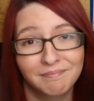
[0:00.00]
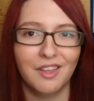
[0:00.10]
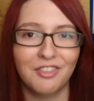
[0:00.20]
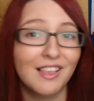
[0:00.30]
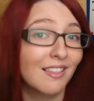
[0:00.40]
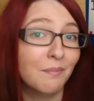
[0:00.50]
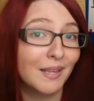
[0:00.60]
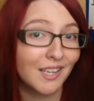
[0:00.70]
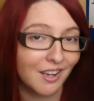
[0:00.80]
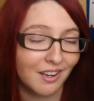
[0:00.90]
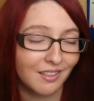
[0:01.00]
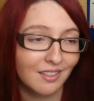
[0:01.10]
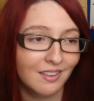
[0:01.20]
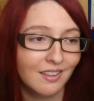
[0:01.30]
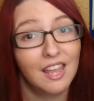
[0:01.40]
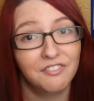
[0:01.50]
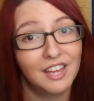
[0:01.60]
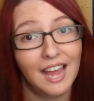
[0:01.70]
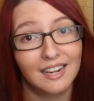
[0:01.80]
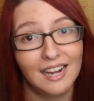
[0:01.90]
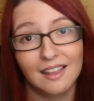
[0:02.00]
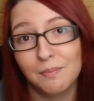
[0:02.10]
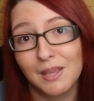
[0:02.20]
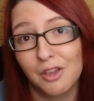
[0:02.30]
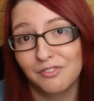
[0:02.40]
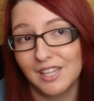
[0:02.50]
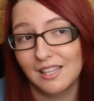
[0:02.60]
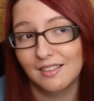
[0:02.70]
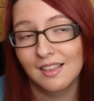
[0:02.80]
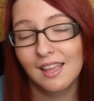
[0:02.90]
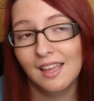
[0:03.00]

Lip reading: If this had been cut, if it had less POVs